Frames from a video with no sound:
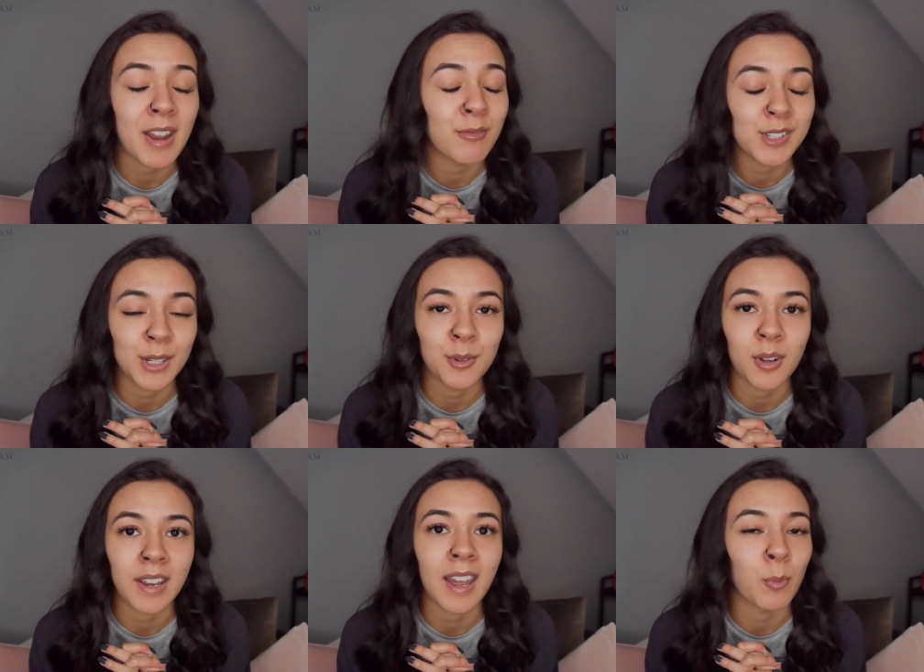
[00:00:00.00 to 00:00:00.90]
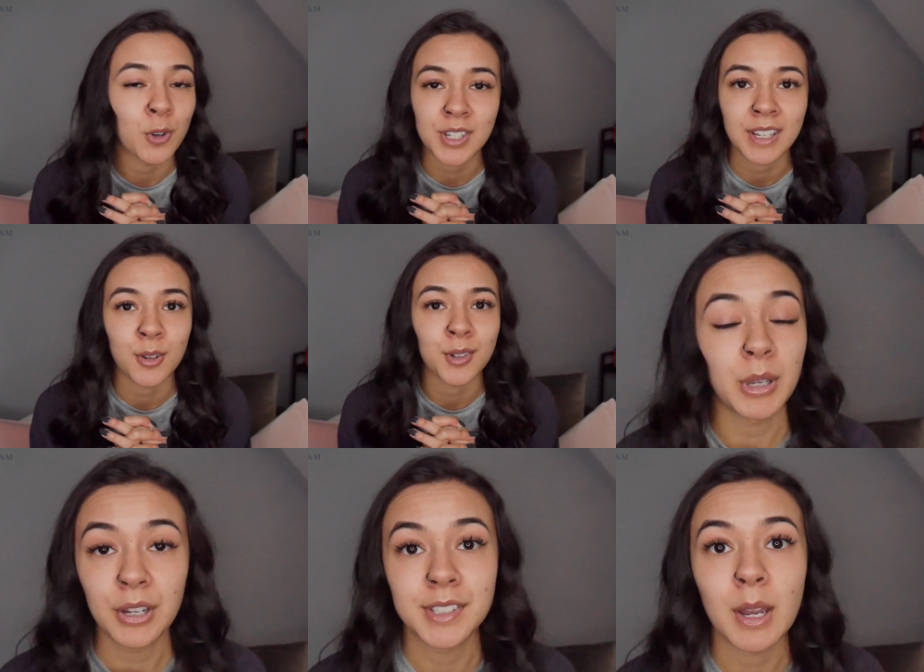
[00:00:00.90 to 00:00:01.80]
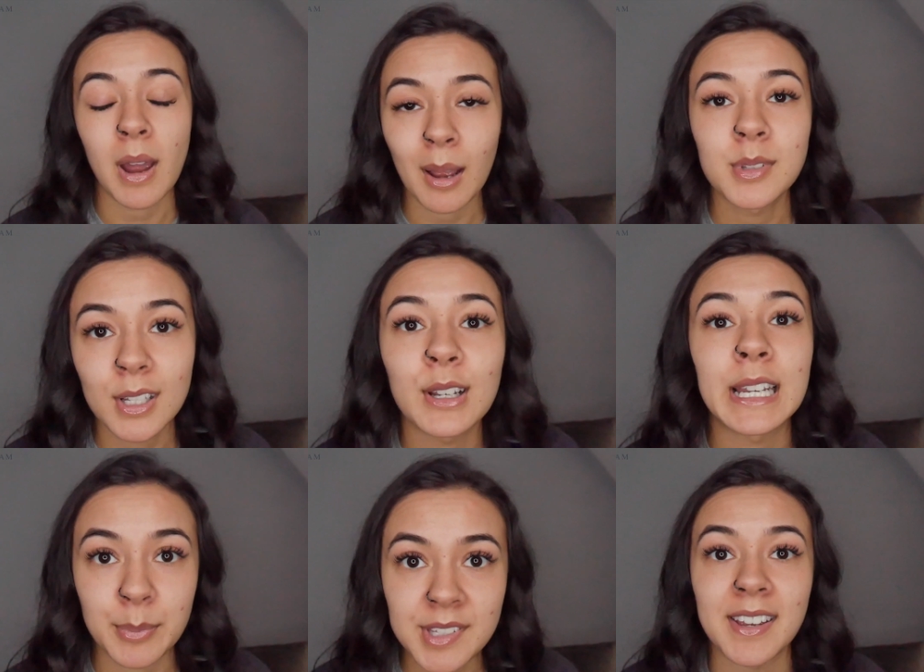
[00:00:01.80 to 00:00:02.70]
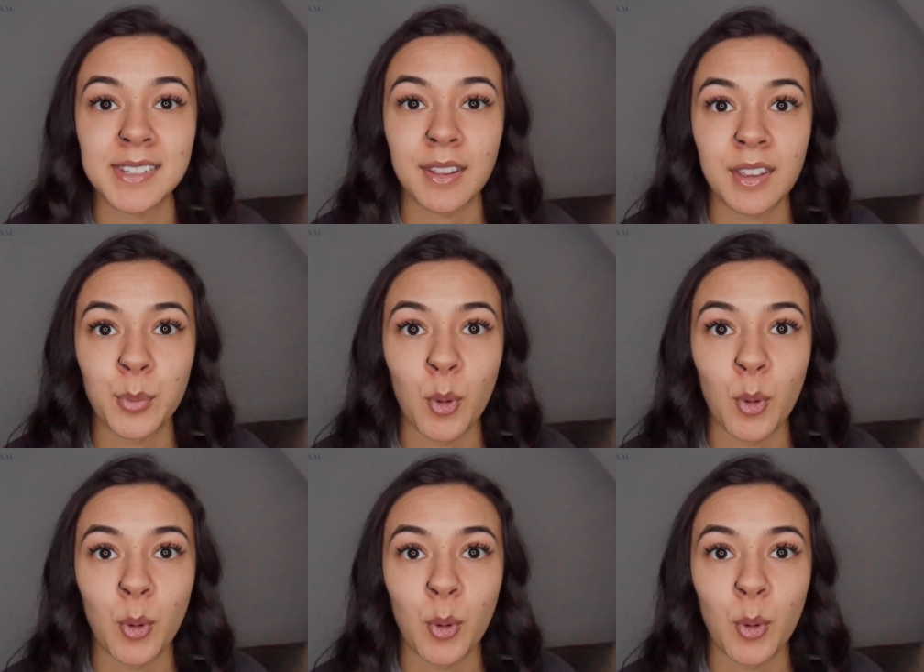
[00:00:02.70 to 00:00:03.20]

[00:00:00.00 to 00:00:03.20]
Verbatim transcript: every single night and watch TikToks because I'm absolutely obsessed at this